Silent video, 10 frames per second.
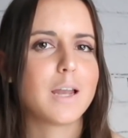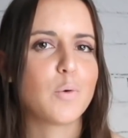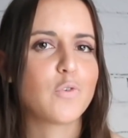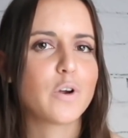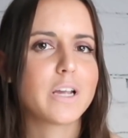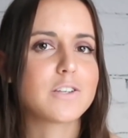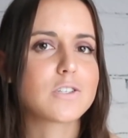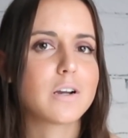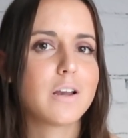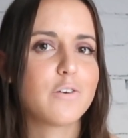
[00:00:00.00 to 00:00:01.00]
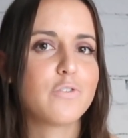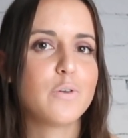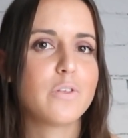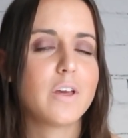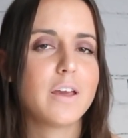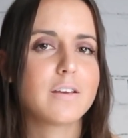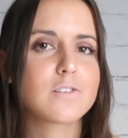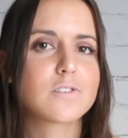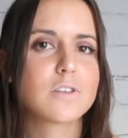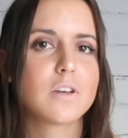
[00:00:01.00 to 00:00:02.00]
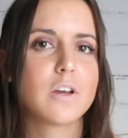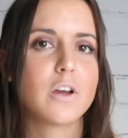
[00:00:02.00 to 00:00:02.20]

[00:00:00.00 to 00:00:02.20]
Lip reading: Now, before I get started, a few things.